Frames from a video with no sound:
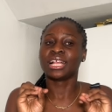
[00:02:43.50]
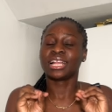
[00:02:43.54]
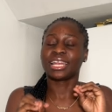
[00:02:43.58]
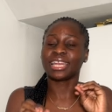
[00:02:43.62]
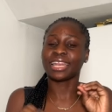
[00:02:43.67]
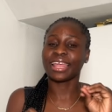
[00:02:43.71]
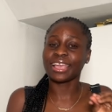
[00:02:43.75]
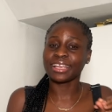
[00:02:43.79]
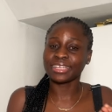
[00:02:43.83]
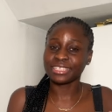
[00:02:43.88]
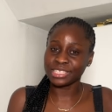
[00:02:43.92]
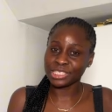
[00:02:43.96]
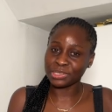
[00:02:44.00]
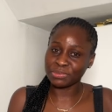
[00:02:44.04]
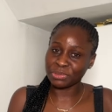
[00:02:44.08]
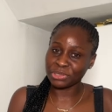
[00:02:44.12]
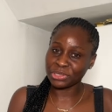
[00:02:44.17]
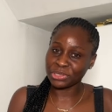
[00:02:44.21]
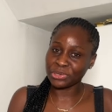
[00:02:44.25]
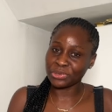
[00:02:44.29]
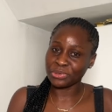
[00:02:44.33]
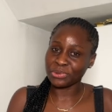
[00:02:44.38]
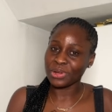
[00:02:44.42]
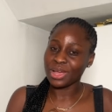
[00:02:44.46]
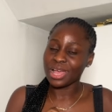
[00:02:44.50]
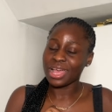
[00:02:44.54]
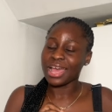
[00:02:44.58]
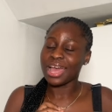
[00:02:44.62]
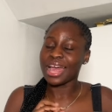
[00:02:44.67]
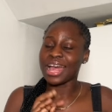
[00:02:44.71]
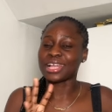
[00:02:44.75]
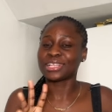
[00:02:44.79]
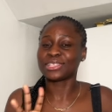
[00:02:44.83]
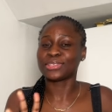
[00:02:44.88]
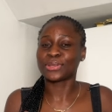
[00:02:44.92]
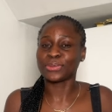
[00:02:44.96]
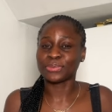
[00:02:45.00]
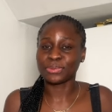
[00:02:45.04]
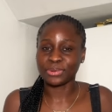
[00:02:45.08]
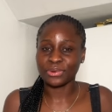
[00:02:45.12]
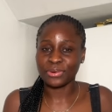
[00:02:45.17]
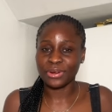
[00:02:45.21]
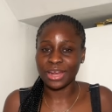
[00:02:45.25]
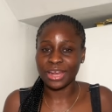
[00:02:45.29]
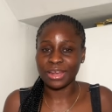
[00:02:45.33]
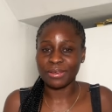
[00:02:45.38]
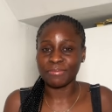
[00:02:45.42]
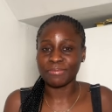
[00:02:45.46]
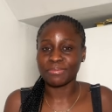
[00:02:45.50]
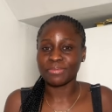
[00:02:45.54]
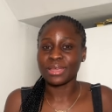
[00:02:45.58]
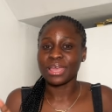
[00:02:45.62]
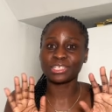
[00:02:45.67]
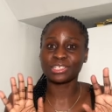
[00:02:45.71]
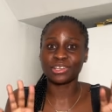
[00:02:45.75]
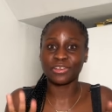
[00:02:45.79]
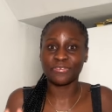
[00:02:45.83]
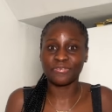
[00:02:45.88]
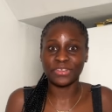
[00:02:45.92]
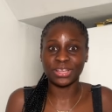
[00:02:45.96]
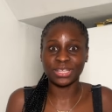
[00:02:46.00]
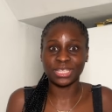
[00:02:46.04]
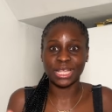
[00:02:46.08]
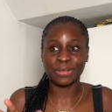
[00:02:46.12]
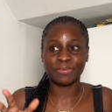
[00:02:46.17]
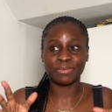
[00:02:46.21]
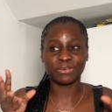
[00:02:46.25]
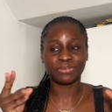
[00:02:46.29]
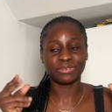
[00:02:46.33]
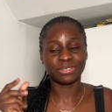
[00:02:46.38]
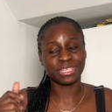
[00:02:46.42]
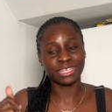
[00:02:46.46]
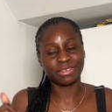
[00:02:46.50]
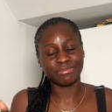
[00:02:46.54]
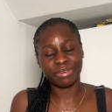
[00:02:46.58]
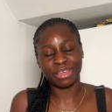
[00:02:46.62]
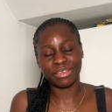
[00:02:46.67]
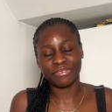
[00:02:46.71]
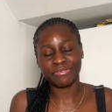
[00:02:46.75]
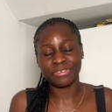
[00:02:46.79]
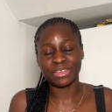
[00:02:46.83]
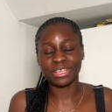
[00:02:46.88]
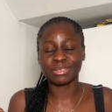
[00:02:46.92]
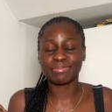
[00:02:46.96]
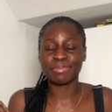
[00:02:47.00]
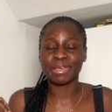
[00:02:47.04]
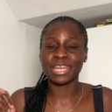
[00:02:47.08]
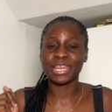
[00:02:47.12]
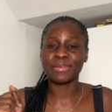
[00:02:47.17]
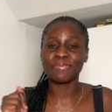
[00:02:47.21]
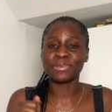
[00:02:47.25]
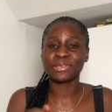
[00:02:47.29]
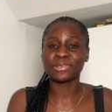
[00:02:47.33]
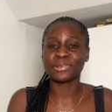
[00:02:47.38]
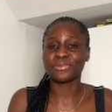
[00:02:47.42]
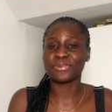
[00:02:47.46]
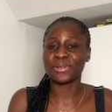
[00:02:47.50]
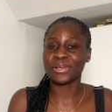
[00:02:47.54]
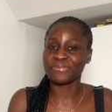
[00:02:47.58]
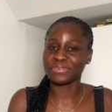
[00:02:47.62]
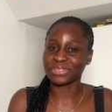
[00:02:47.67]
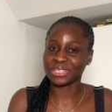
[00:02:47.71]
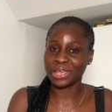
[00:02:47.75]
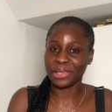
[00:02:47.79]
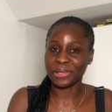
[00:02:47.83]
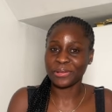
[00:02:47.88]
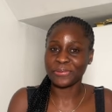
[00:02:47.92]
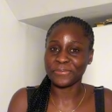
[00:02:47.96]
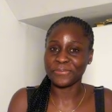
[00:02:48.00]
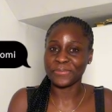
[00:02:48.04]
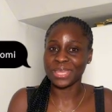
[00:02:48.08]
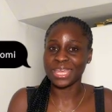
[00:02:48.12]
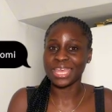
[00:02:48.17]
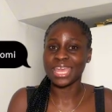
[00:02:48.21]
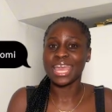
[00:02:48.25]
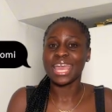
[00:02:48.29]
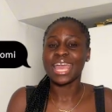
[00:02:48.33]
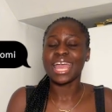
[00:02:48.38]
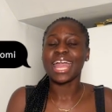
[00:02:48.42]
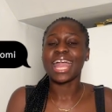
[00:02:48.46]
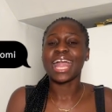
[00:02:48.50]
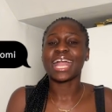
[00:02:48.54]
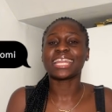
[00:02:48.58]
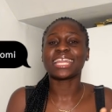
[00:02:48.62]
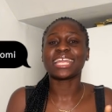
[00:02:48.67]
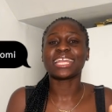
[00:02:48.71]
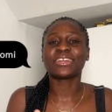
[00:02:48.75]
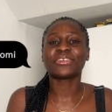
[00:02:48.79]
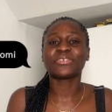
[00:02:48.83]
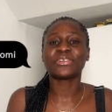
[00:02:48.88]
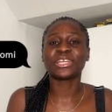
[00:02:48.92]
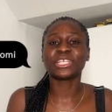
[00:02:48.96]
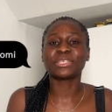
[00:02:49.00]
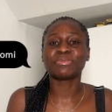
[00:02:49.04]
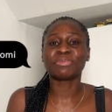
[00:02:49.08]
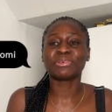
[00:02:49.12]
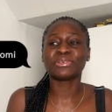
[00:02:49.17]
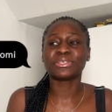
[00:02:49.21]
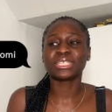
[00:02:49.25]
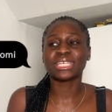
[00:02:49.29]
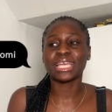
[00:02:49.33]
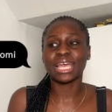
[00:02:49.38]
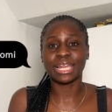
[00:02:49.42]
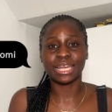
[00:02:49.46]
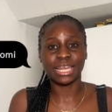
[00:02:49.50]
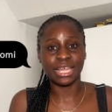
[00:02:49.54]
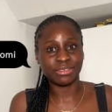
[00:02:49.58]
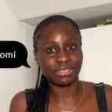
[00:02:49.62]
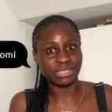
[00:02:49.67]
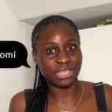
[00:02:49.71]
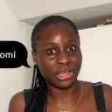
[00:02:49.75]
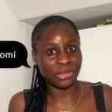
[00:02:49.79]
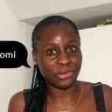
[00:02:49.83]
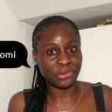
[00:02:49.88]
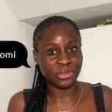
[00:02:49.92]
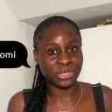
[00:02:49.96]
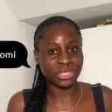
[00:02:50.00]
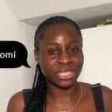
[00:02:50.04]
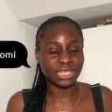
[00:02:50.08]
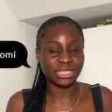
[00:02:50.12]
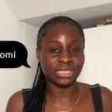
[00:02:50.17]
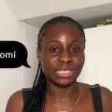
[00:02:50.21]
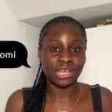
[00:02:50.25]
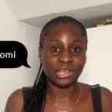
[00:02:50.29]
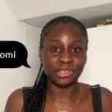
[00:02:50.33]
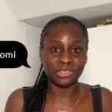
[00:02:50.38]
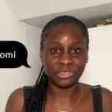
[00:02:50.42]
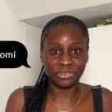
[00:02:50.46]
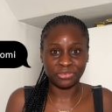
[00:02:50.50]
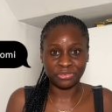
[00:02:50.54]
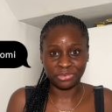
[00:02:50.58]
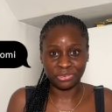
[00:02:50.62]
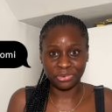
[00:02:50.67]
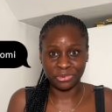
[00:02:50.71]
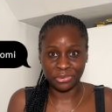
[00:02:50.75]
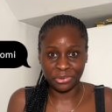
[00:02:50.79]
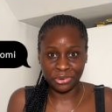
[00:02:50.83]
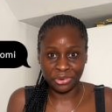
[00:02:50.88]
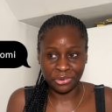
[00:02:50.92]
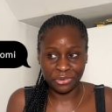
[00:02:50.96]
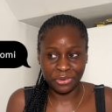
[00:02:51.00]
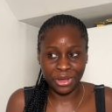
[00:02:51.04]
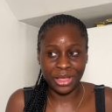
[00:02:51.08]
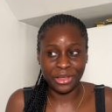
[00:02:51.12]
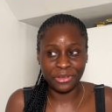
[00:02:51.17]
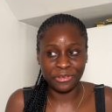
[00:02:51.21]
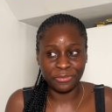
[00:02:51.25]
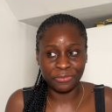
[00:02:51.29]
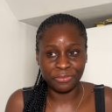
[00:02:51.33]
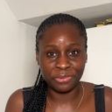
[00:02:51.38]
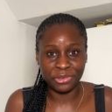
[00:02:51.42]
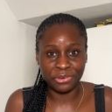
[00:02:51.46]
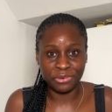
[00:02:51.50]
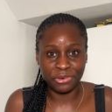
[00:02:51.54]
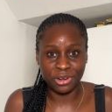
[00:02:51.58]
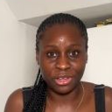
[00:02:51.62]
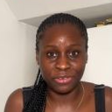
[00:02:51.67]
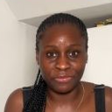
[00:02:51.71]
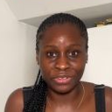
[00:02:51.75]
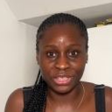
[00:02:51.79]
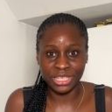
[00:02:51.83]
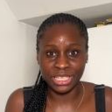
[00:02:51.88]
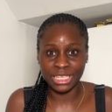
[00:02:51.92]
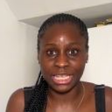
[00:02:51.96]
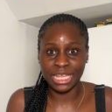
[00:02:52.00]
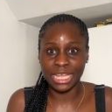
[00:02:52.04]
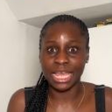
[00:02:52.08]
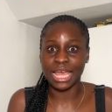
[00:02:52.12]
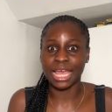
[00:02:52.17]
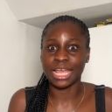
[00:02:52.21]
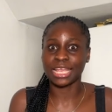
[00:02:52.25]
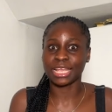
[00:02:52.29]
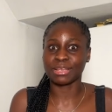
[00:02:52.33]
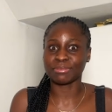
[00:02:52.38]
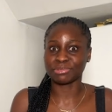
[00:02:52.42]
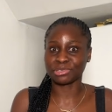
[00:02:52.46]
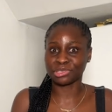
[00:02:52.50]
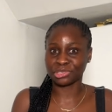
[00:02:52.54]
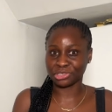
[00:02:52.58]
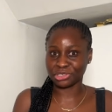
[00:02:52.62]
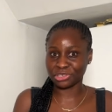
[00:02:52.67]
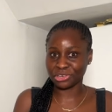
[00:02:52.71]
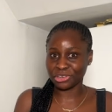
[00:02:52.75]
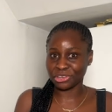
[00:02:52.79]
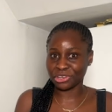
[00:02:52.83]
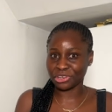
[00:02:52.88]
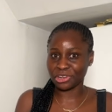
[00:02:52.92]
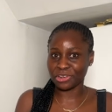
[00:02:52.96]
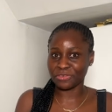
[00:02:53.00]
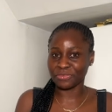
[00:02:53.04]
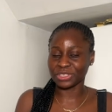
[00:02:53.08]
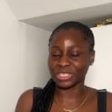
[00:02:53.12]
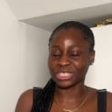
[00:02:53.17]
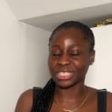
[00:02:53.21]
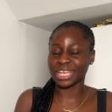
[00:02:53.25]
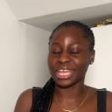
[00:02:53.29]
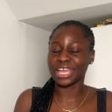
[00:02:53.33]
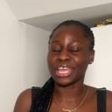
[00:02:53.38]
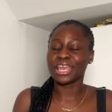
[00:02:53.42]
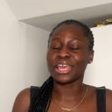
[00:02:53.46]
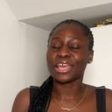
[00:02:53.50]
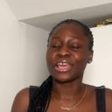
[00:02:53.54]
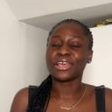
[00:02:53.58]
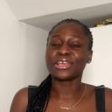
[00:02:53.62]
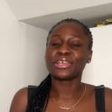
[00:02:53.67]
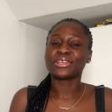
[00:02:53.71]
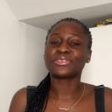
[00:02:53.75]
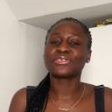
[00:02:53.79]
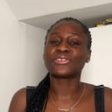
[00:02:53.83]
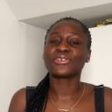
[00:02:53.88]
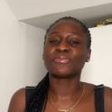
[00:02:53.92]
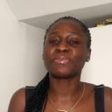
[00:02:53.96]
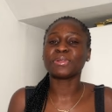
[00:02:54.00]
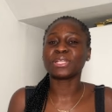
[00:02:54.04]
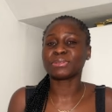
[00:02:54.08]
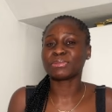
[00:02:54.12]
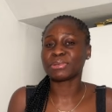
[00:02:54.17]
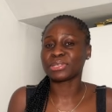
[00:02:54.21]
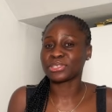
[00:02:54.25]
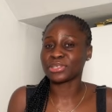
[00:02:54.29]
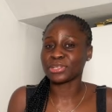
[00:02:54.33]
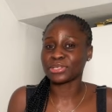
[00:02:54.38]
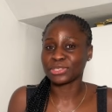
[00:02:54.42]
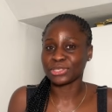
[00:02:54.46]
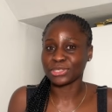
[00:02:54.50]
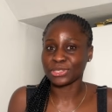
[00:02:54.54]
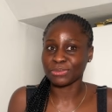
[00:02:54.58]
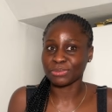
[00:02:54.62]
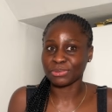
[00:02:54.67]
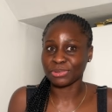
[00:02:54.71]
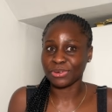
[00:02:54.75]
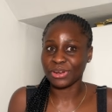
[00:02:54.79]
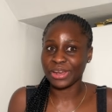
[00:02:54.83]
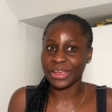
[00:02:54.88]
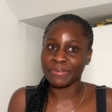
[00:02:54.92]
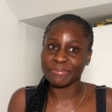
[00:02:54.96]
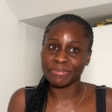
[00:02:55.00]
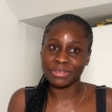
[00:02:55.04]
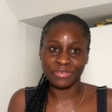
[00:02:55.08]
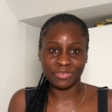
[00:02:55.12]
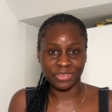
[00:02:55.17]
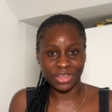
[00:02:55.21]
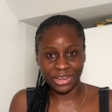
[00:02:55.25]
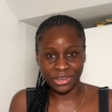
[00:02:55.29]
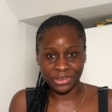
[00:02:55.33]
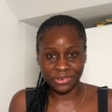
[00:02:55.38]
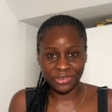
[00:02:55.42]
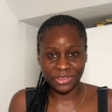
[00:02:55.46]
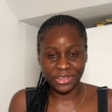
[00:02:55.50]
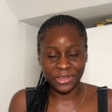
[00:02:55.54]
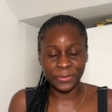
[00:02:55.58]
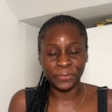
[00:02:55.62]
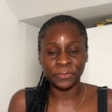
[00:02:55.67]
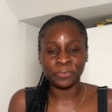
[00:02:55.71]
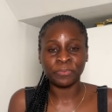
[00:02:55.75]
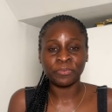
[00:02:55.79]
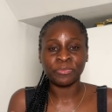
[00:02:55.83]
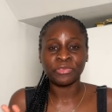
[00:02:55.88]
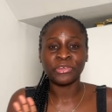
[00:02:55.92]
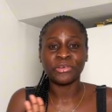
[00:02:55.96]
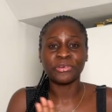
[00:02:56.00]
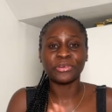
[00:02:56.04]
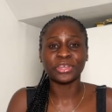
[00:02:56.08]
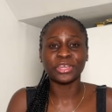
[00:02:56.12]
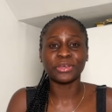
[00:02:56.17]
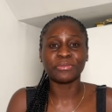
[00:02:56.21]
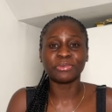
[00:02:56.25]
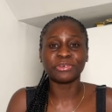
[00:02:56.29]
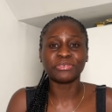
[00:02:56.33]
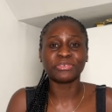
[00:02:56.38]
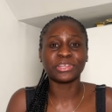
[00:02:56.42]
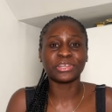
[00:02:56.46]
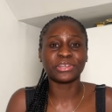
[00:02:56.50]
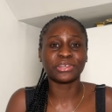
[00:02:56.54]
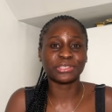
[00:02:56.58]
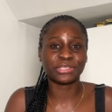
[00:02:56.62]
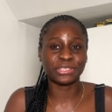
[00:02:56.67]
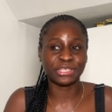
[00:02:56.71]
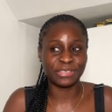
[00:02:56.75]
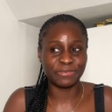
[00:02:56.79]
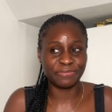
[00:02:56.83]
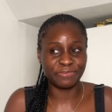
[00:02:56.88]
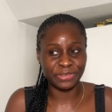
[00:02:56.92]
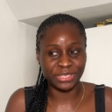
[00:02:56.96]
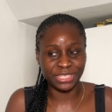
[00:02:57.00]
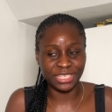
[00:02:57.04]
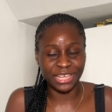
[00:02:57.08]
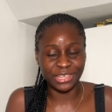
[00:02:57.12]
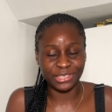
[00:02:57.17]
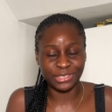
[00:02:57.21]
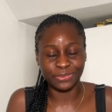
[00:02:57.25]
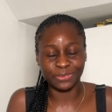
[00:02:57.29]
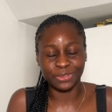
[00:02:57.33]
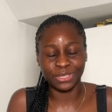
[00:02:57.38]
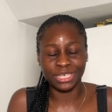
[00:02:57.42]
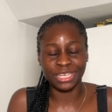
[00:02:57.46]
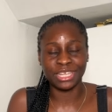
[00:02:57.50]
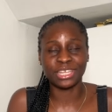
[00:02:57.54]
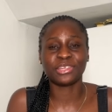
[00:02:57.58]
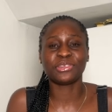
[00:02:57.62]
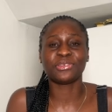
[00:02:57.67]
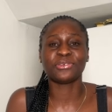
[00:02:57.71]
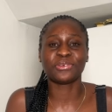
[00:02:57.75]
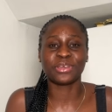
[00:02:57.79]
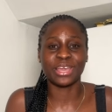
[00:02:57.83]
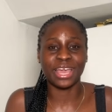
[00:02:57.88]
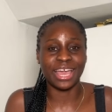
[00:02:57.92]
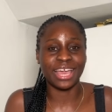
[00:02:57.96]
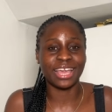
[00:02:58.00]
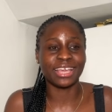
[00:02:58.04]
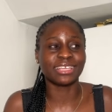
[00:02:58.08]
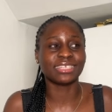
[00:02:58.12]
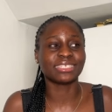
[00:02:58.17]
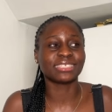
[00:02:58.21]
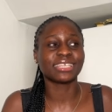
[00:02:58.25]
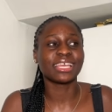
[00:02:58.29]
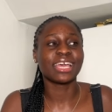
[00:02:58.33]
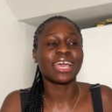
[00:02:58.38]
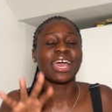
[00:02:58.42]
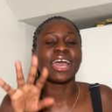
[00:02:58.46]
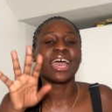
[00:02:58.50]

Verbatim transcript: like this video and subscribe this is your first time of seeing my face my name is oluwapisayomi and i create beauty and lifestyle content out of toronto i hope you love it here i am sure you love it here so please make sure to subscribe if you are new here okay moving on to the business of the day you guys